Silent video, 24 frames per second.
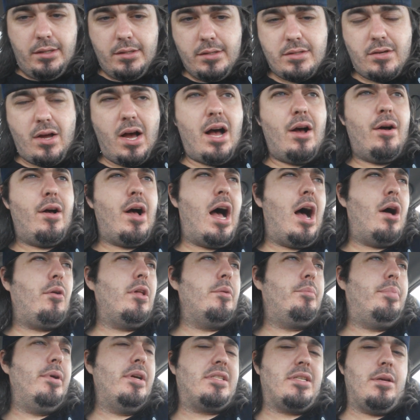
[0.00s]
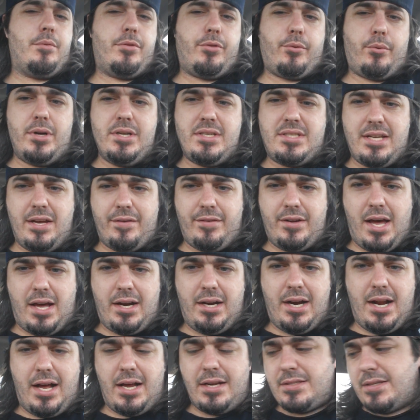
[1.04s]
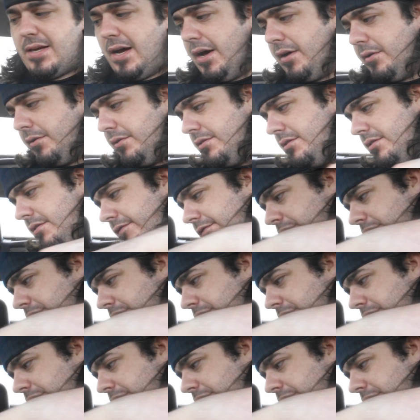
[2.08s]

So I, I only picked up three 7.99 titles